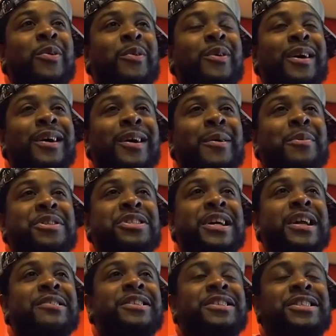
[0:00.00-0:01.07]
And
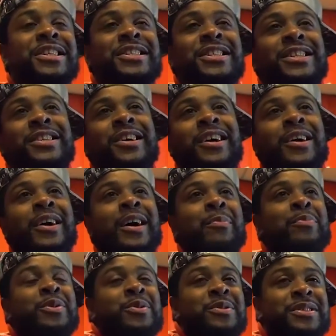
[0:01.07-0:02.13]
shout out to Chizzy, I
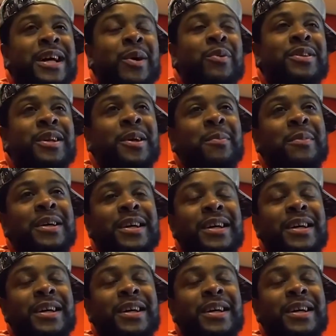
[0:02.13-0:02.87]
produced that with him.